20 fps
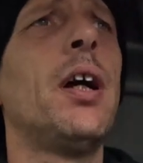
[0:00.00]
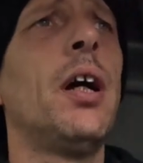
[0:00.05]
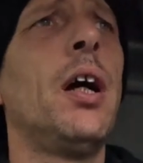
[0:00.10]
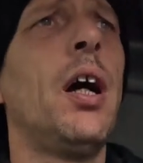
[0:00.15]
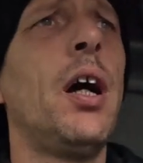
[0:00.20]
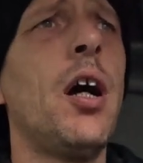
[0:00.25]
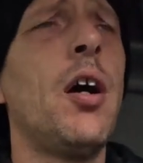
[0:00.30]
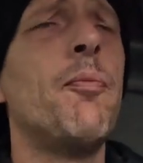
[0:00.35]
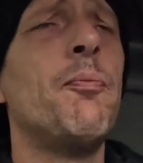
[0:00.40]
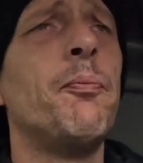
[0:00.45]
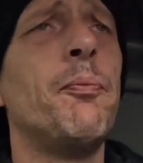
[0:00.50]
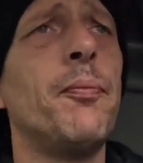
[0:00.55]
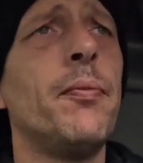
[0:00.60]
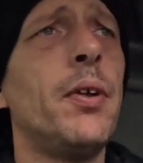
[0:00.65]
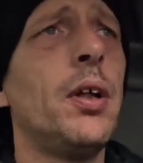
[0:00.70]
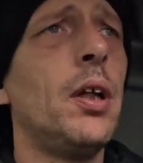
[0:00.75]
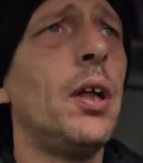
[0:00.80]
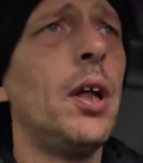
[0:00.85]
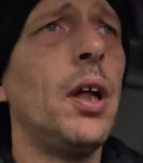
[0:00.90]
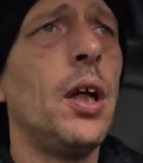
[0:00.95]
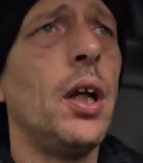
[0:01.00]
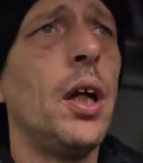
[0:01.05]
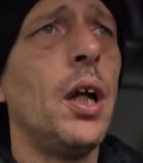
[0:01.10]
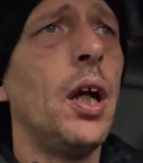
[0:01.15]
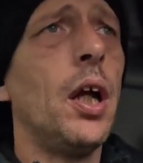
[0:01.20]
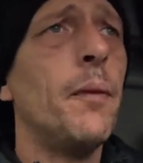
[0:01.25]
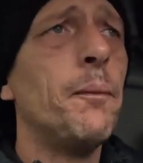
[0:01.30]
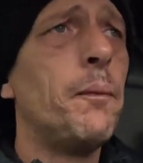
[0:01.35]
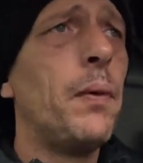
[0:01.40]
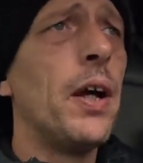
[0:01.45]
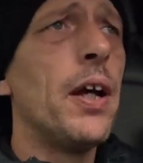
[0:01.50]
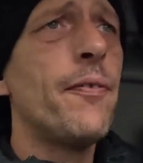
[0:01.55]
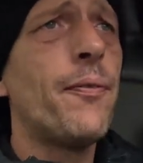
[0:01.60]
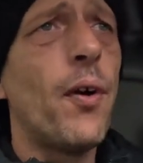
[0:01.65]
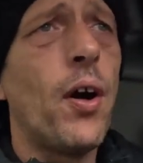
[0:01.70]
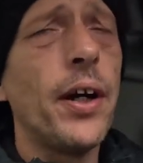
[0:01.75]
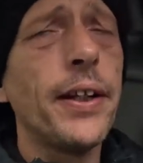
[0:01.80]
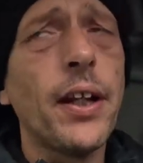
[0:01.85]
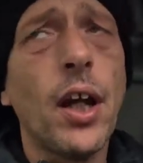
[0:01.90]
But if I